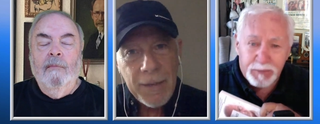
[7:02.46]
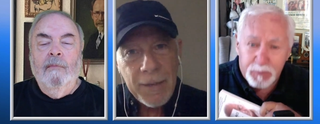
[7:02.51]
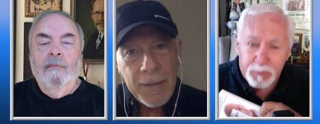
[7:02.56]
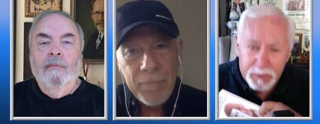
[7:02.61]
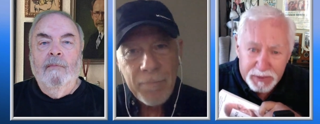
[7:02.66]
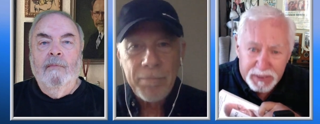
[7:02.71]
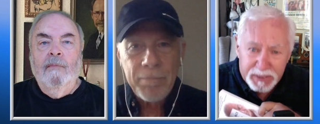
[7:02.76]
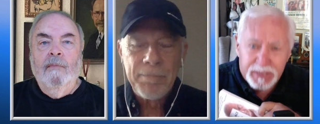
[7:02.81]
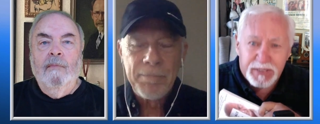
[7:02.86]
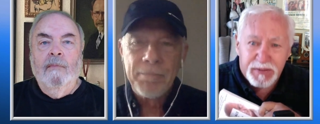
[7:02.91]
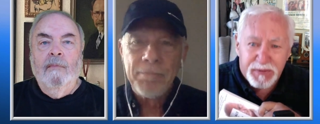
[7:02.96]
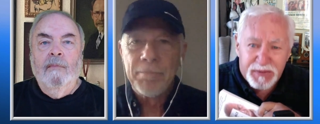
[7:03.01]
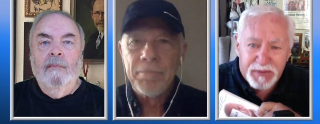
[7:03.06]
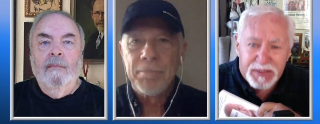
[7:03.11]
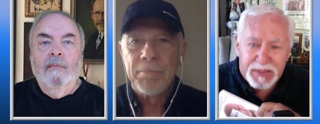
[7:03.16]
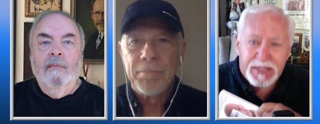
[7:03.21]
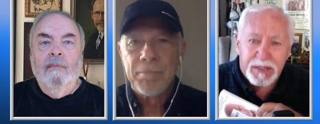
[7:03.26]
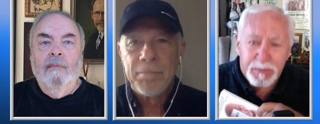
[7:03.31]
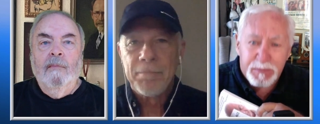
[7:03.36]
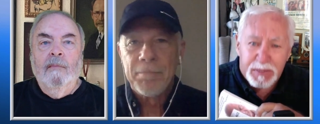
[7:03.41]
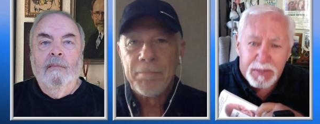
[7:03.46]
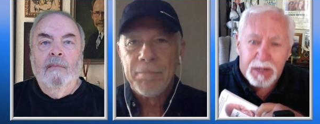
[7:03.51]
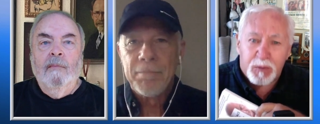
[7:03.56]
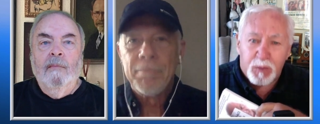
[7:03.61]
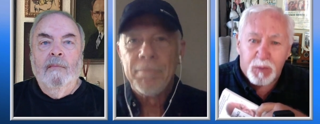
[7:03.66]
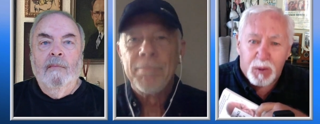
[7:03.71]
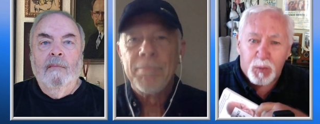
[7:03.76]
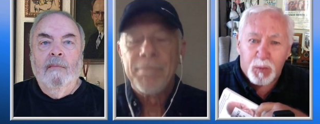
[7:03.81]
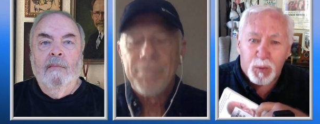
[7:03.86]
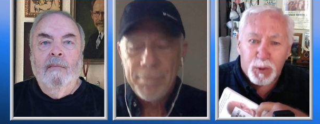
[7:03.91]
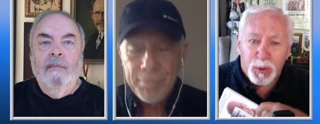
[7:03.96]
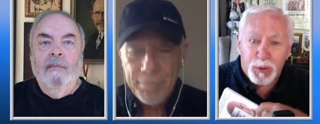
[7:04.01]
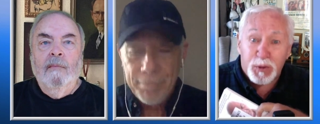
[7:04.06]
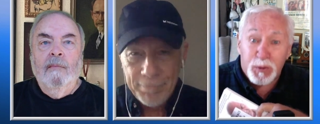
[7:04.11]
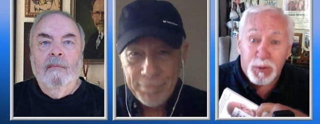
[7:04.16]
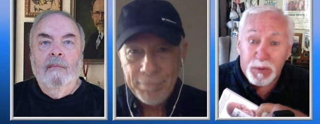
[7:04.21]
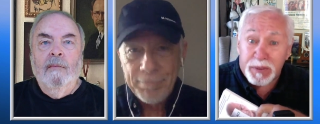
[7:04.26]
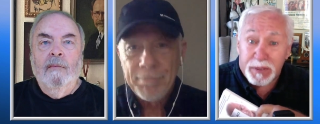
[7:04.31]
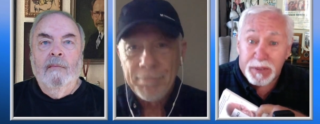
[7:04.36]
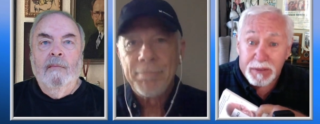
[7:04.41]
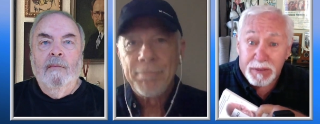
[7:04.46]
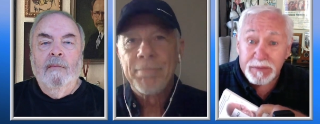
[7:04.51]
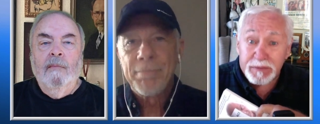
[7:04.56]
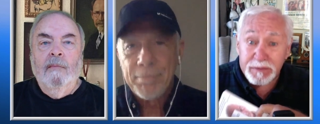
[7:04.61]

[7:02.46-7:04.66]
Speaker 1: we need to think about what we're doing.